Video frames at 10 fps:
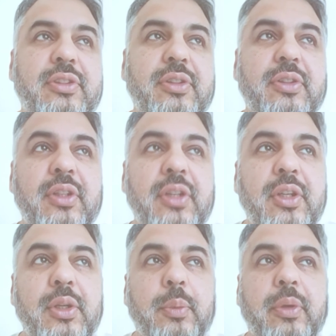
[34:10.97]
So
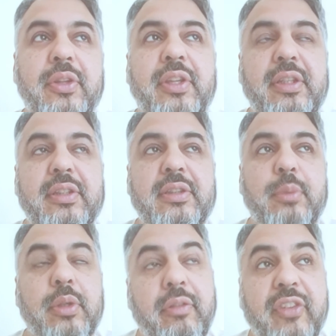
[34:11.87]
one of
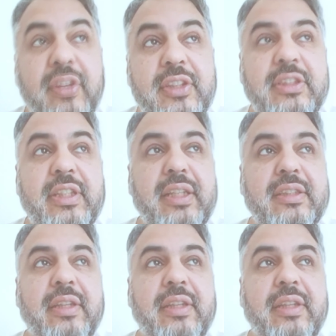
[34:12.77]
the first things